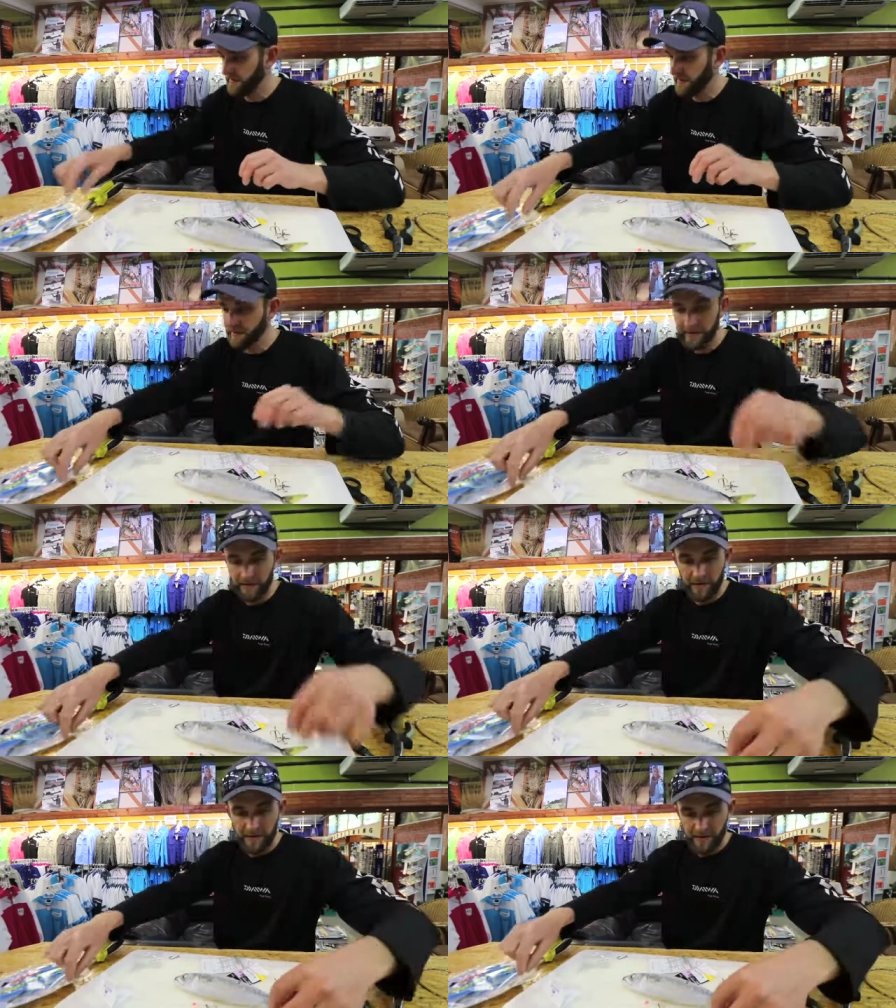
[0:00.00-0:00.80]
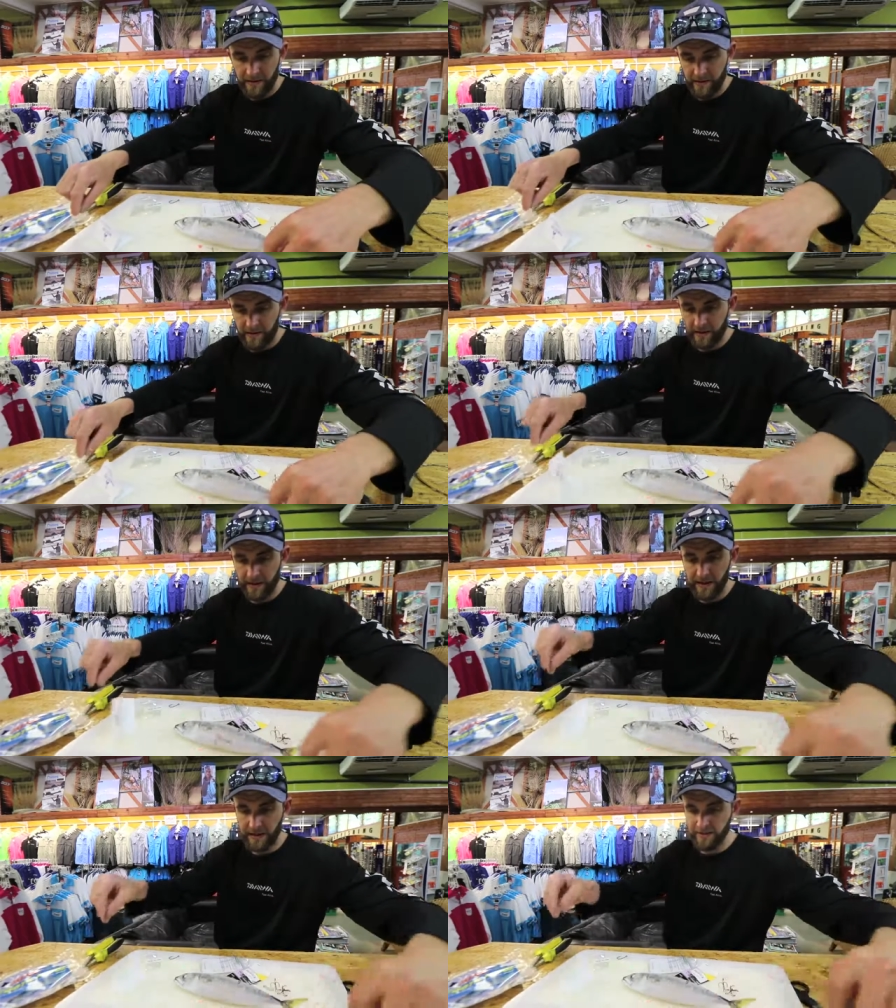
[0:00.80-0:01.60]
And
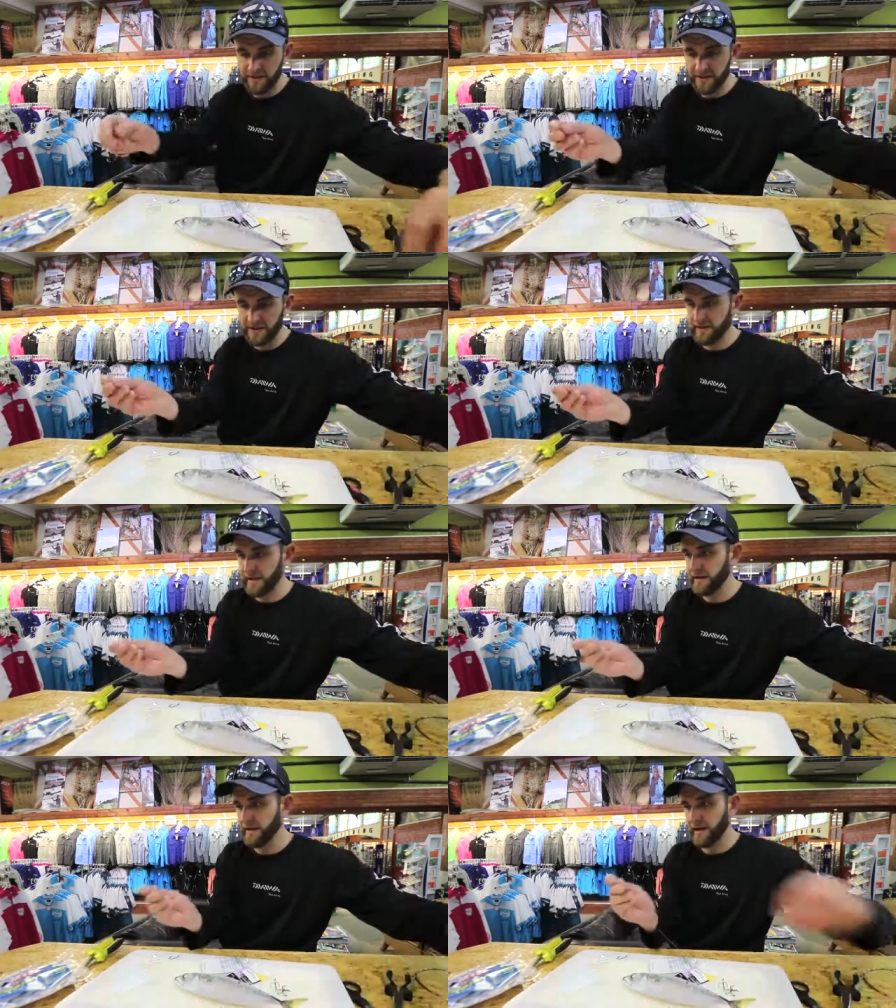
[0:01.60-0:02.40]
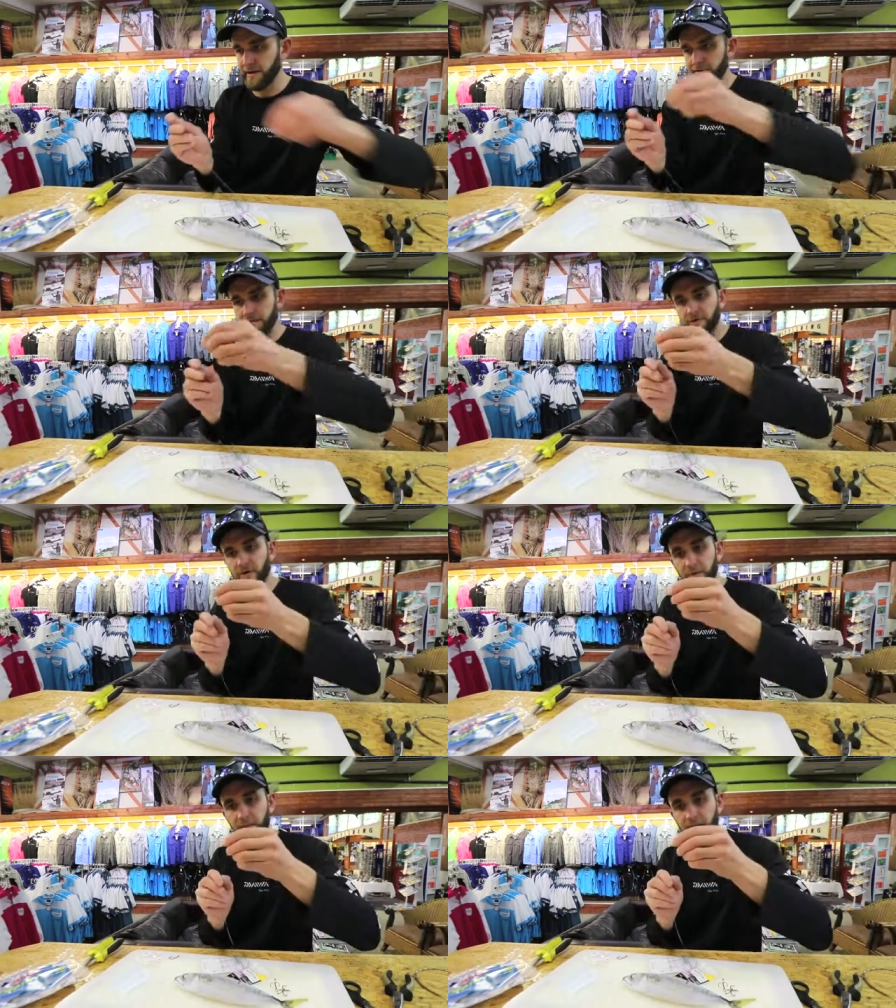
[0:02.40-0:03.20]
again, I'm just going to slide it down
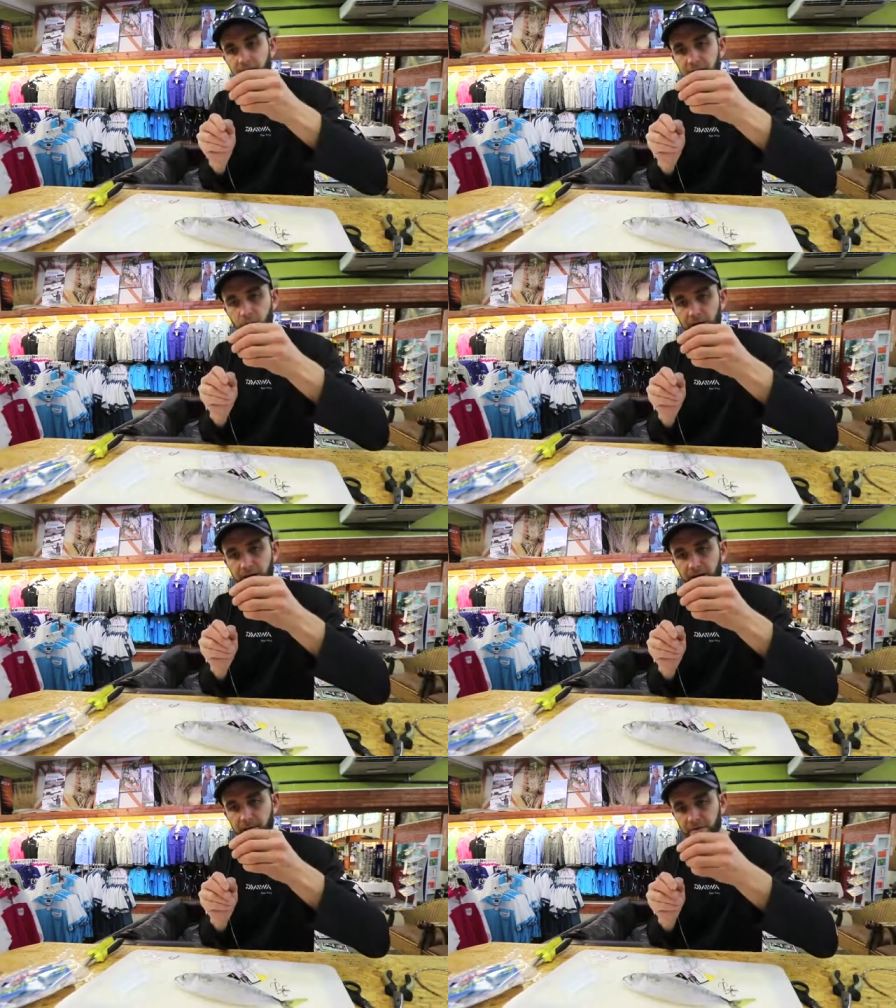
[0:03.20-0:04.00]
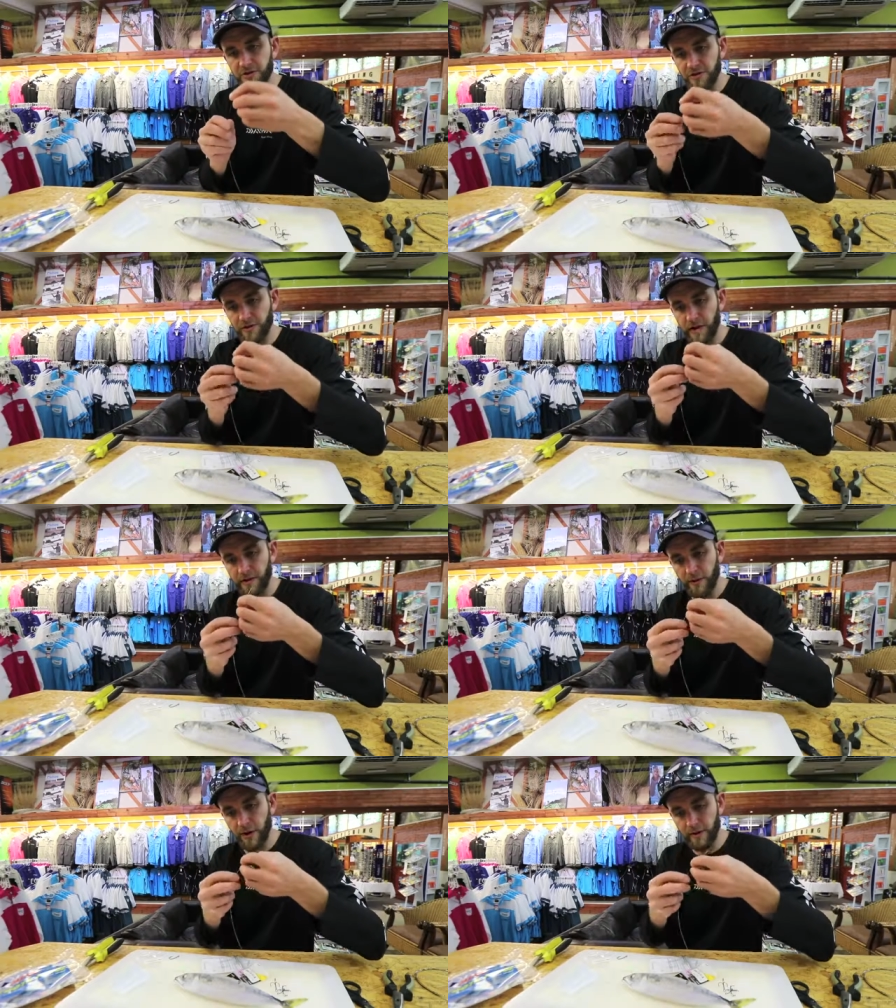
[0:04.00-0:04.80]
top of my lead wire, which is
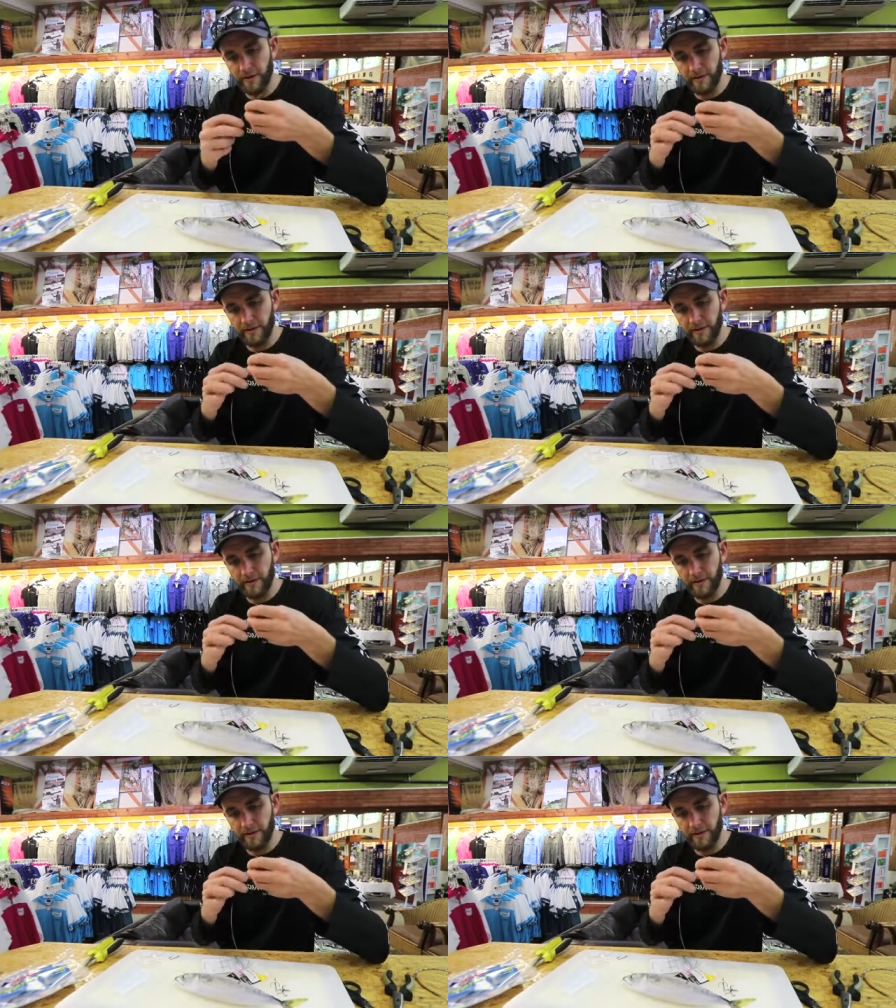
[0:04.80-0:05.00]
quite long.